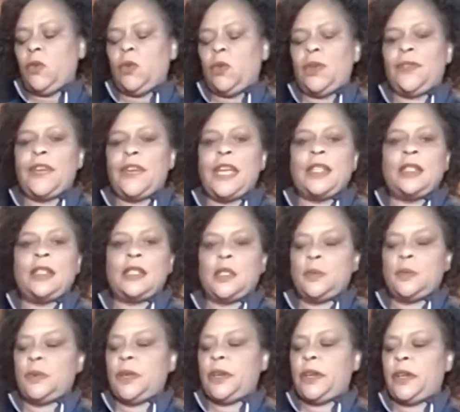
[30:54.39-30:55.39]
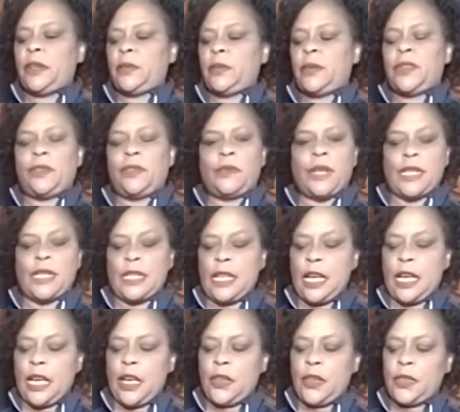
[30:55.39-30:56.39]
We've got the spirit with the
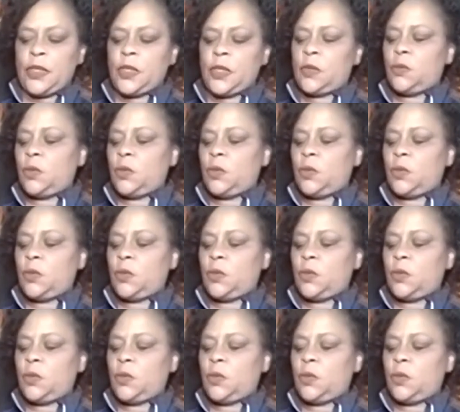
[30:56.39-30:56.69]
Rittenhouse.